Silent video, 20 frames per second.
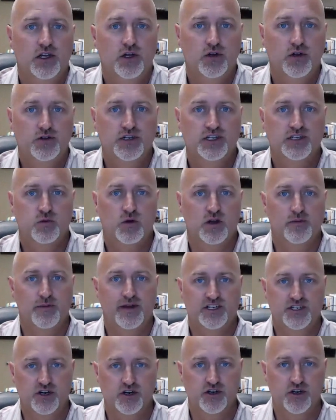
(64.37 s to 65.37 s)
who just want to
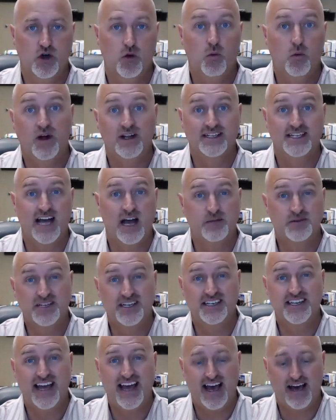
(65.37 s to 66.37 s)
make sure and do it one time.
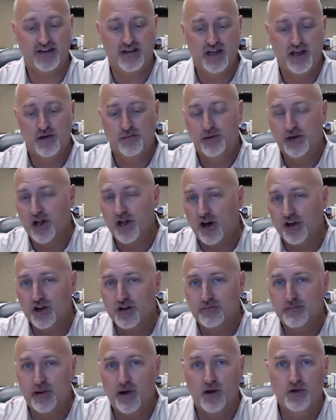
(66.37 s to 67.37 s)
Sit down, put all
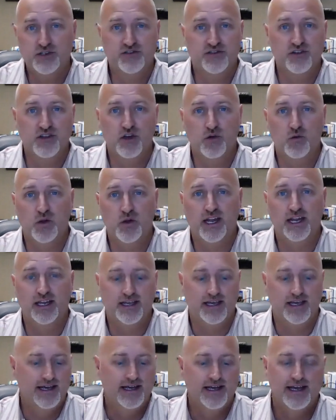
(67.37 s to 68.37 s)
your posts for the
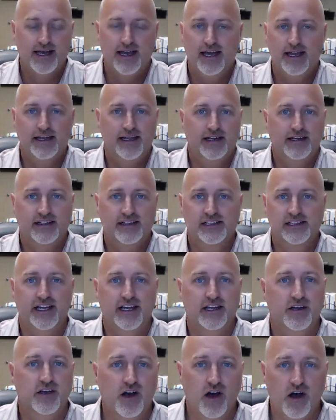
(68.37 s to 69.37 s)
week, and
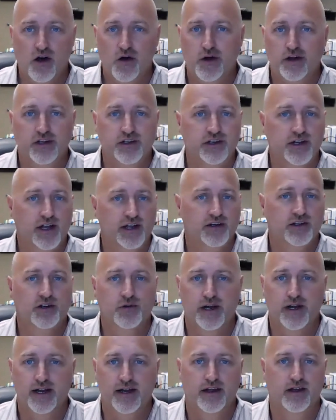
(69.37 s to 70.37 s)
click go, and you're
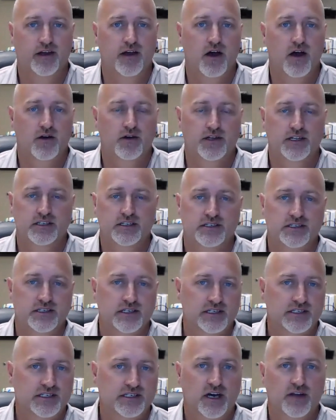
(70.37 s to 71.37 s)
ready to go.
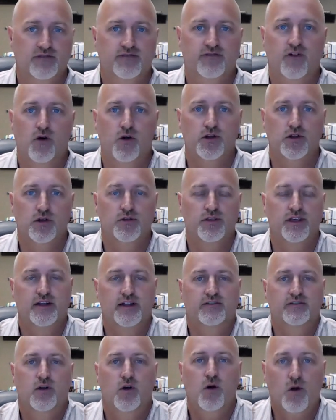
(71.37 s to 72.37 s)
It's done for you. Then,
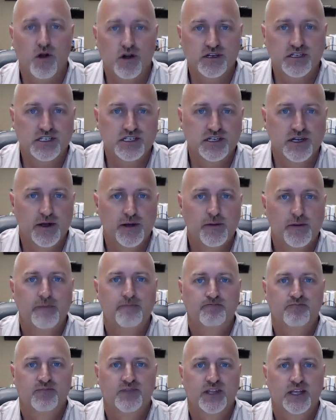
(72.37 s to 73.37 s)
of course,
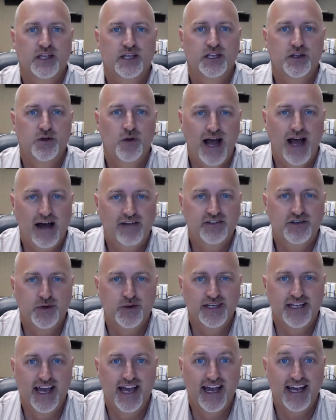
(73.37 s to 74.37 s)
you have to
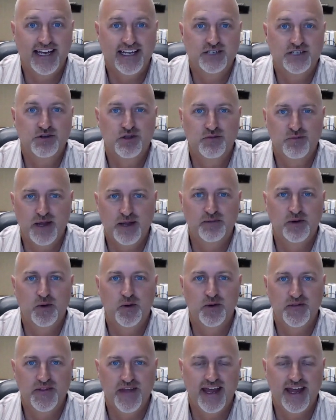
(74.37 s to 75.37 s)
engage with people
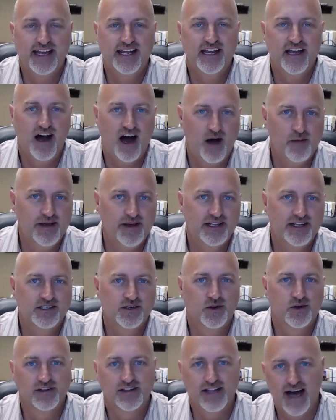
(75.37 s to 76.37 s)
when they comment
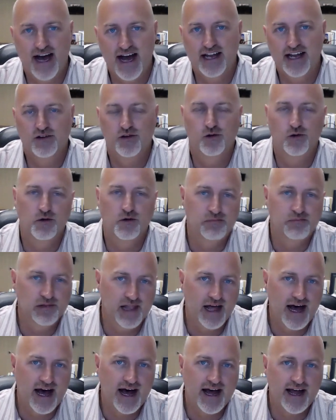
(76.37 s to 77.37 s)
or like or
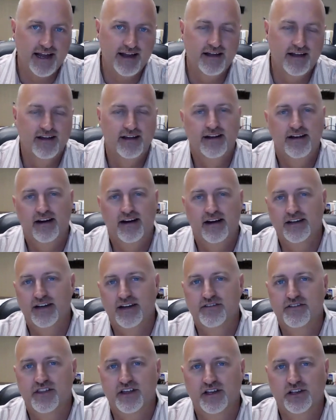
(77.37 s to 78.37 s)
reply on
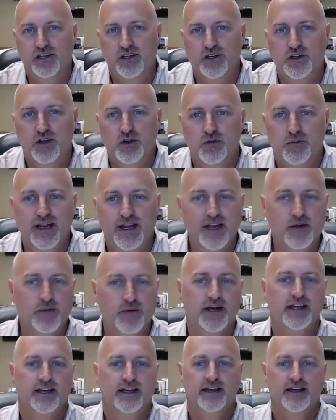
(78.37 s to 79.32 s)
everything you do. But anyway,